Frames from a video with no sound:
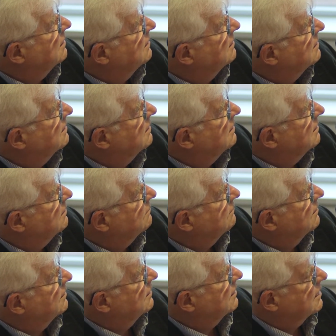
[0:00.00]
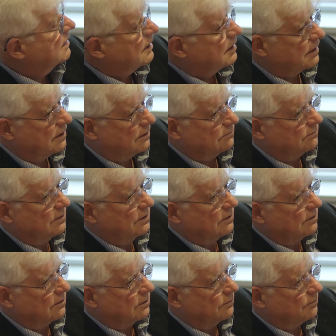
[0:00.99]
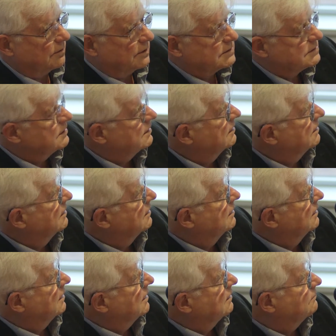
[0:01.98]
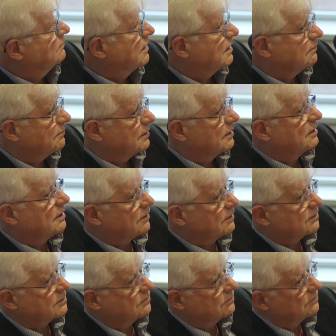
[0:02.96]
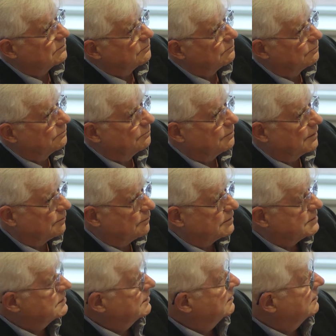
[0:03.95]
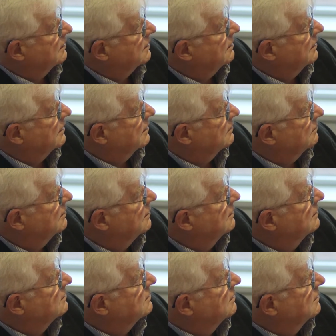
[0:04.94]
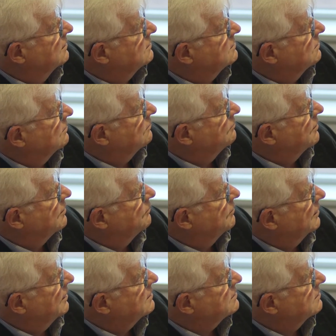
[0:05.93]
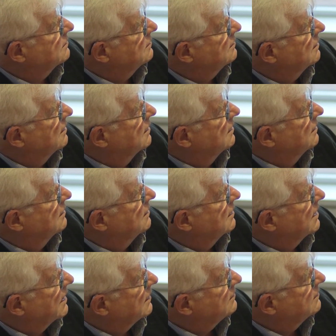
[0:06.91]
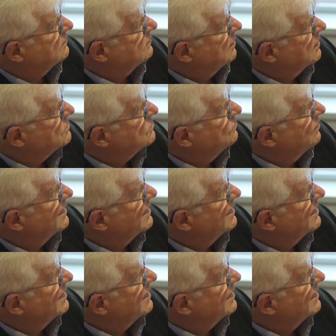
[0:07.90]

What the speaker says: in Kyiv and Kharkiv Oblast, and we have an article published in the Canadian Journal of Population that tries to